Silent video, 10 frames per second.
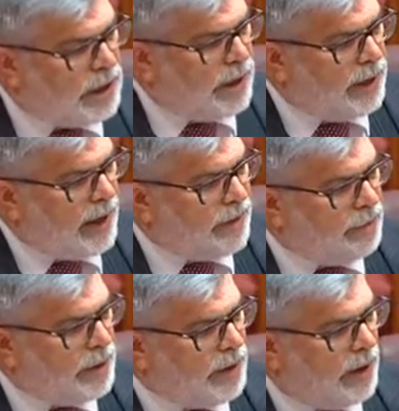in
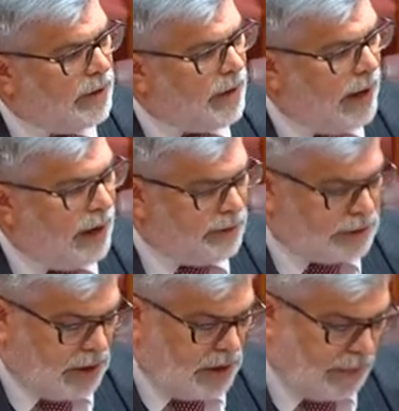government under the Howard
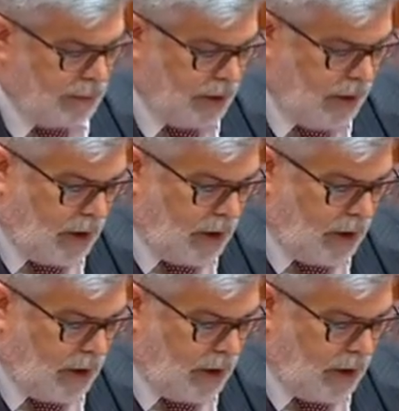time,